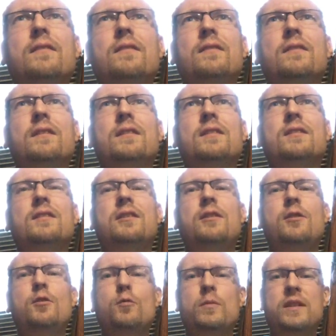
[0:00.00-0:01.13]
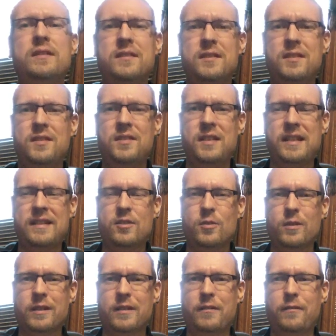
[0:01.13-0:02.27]
this
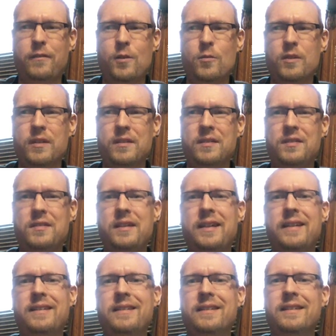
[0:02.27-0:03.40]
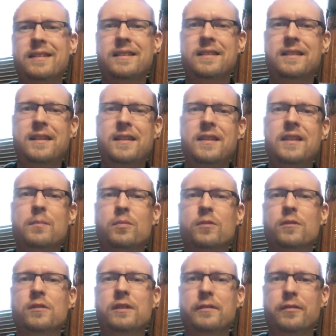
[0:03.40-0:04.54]
human-centric focus and the
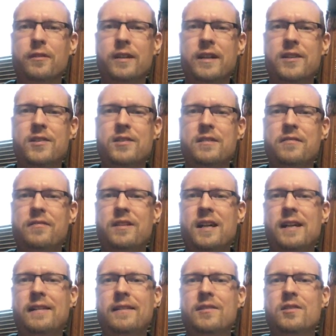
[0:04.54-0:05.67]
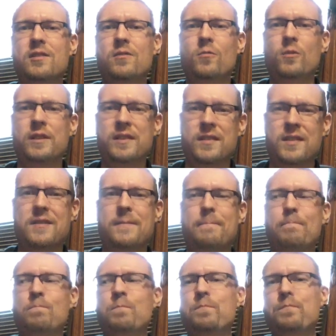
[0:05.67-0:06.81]
proliferation of knowledge and
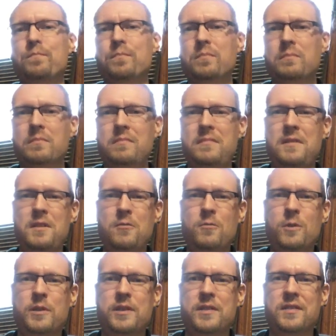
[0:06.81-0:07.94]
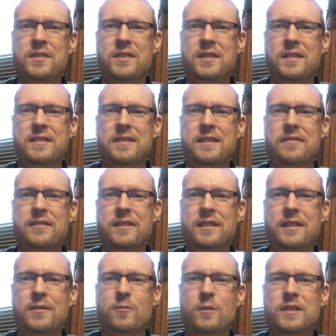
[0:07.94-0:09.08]
wisdom, which is
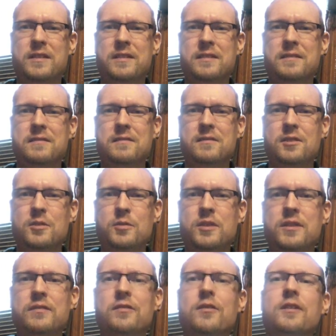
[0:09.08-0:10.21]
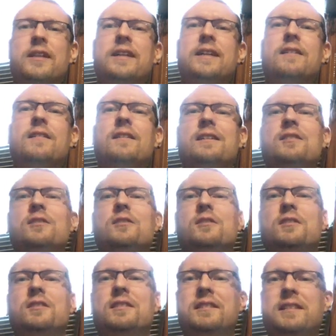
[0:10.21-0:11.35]
definitely what the Lucifer
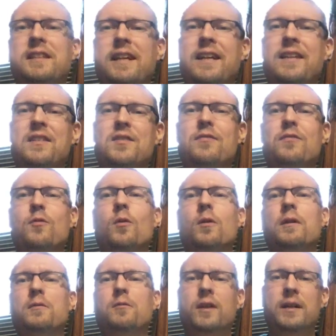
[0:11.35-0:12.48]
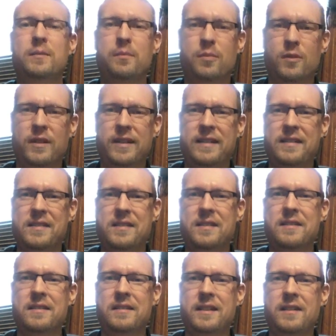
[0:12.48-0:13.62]
character stands for and what it brings
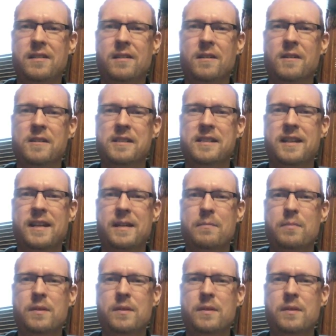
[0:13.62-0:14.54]
to the archetype.